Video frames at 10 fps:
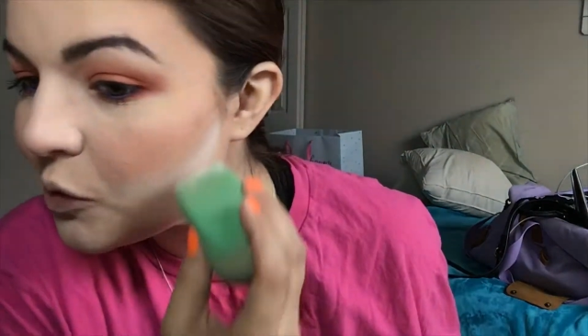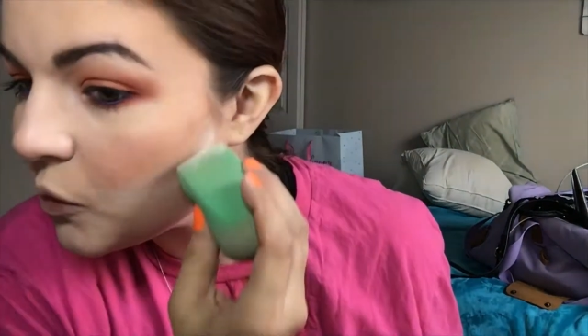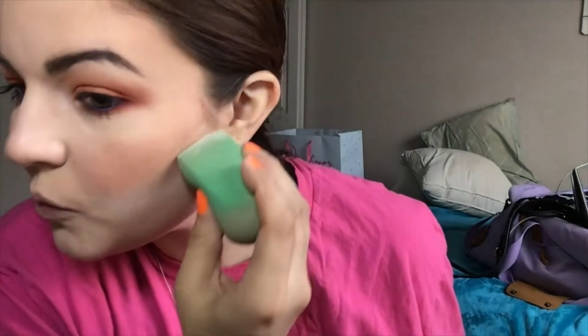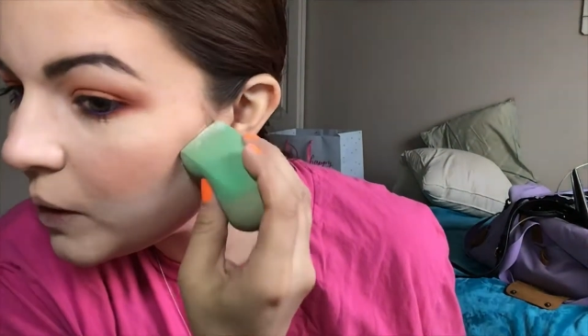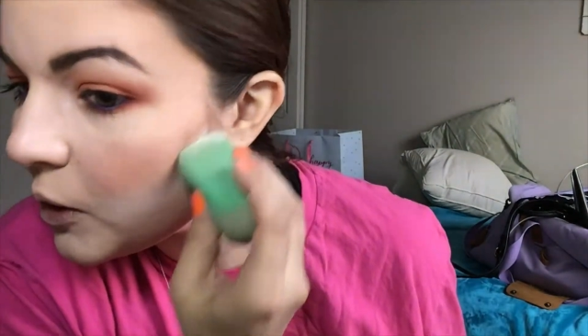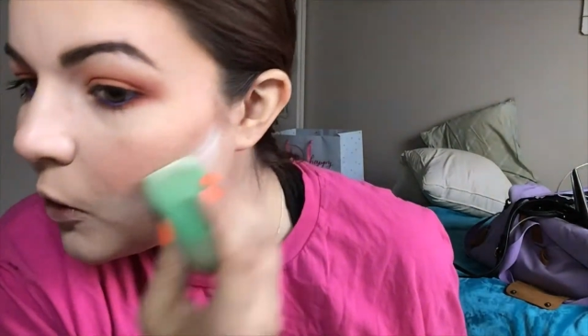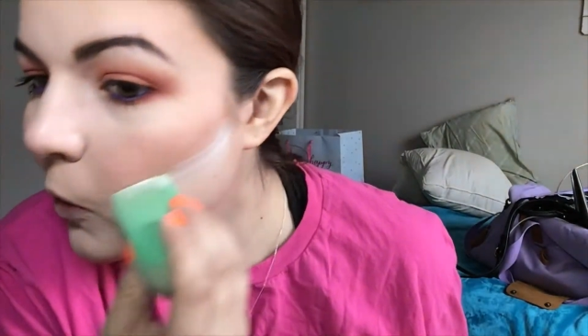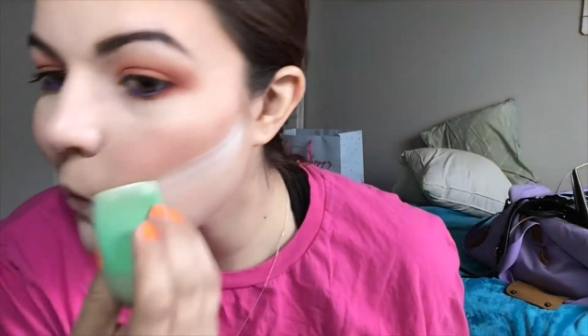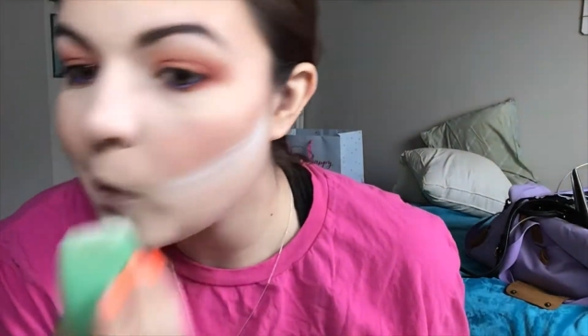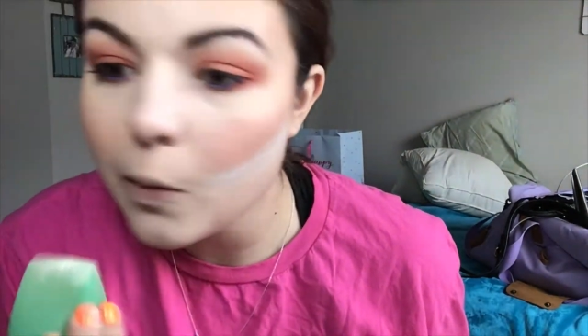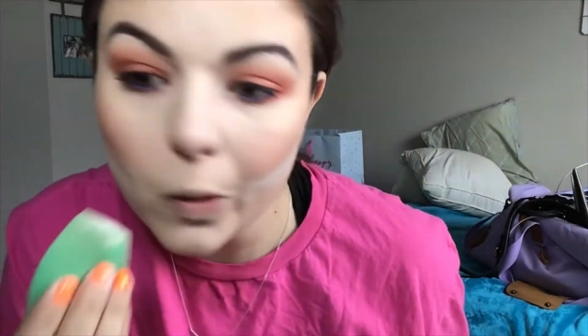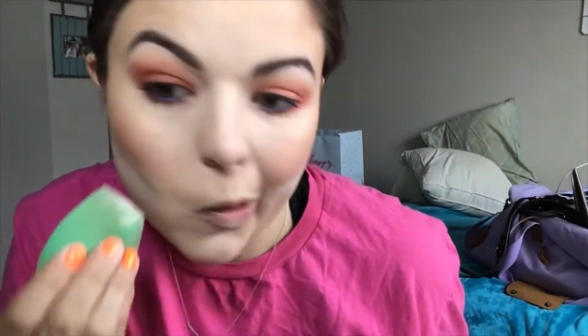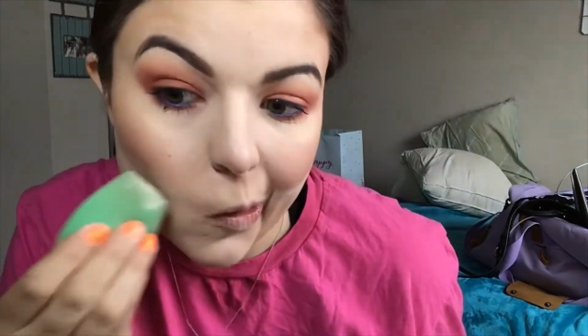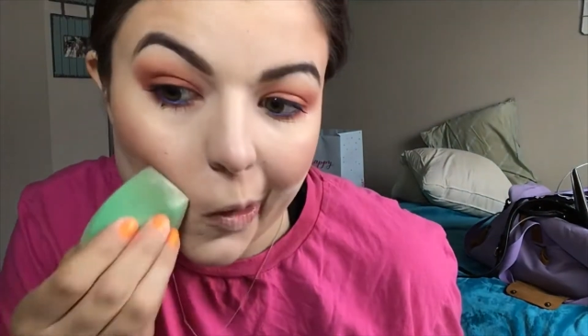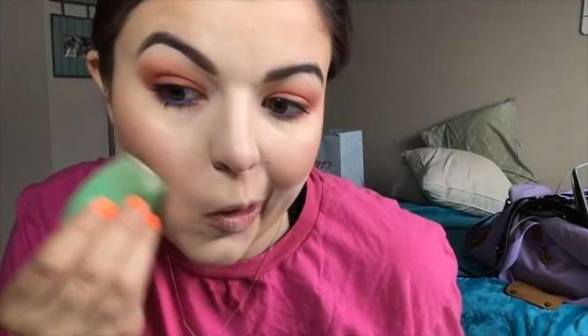So weird.
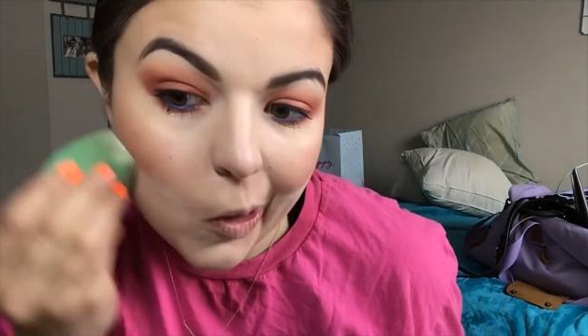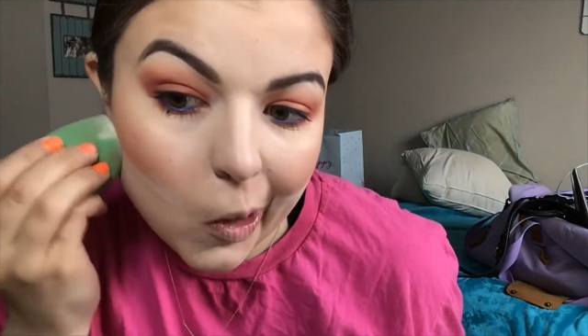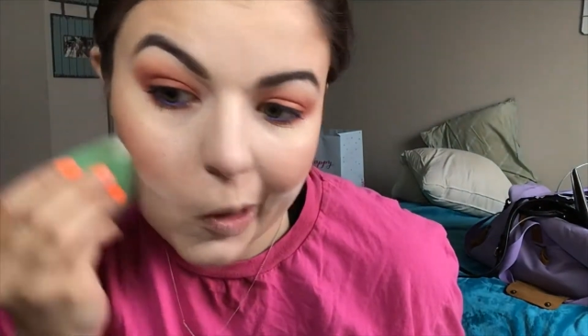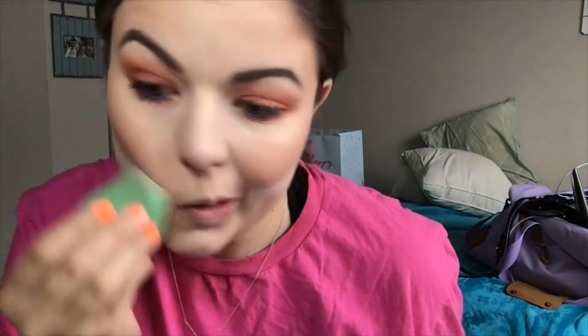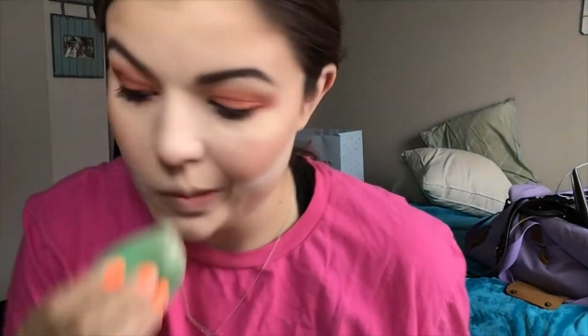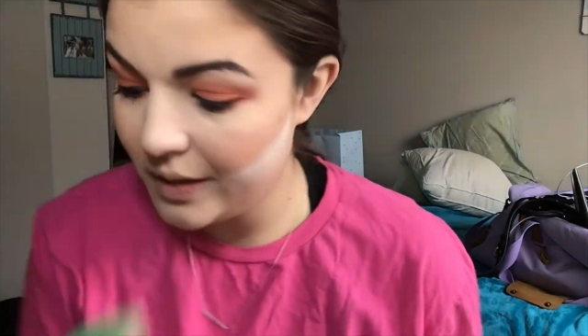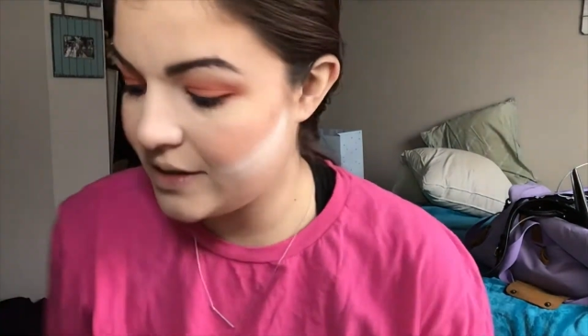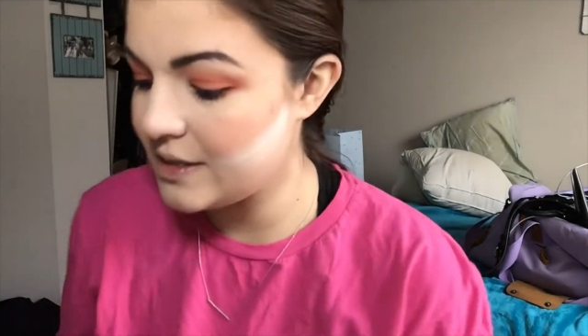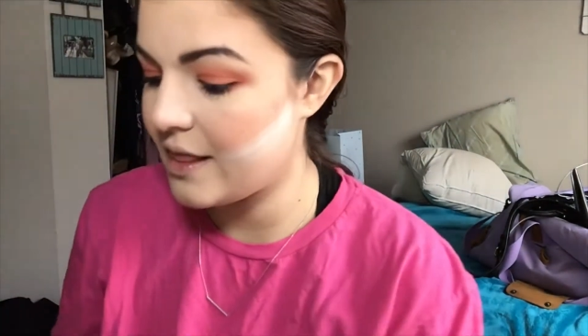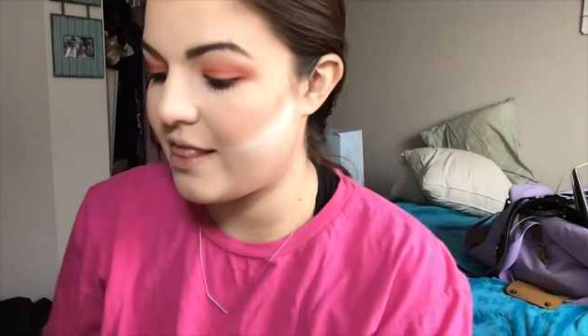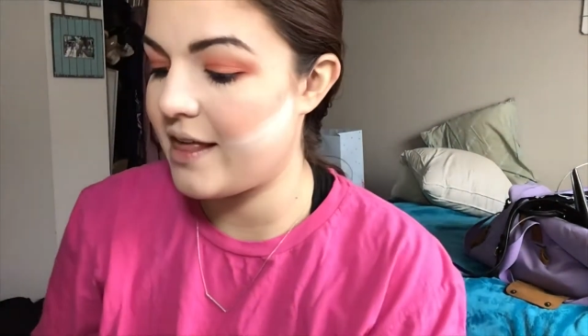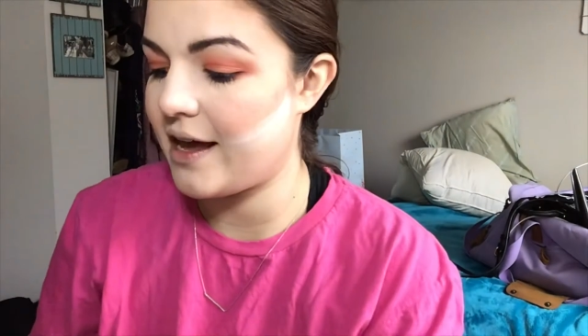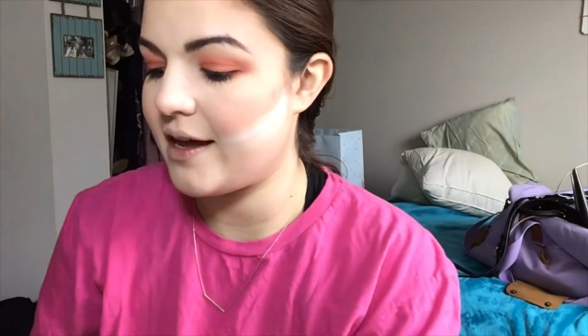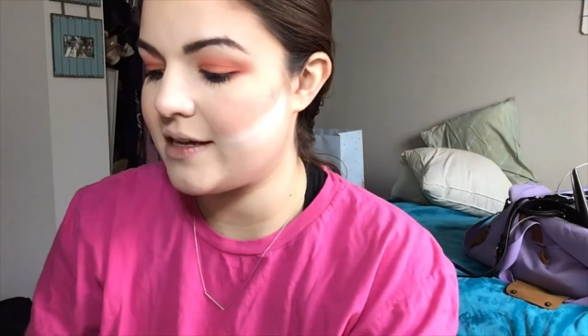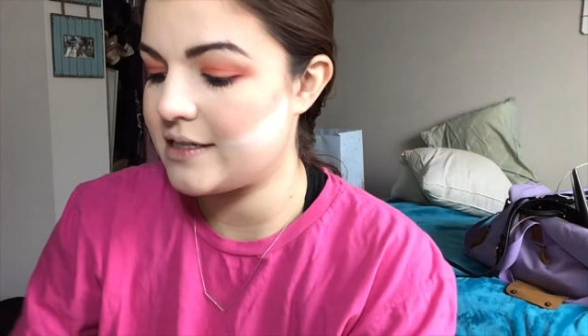Alright. There's
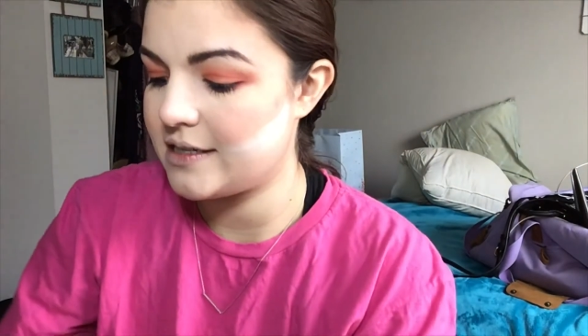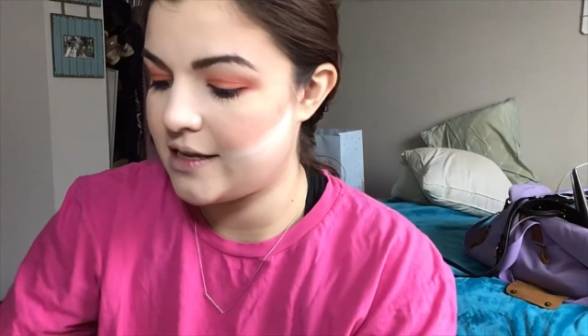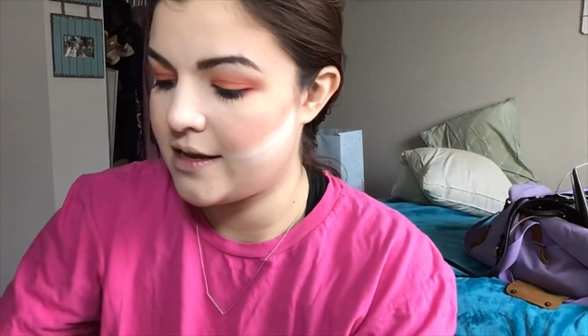that.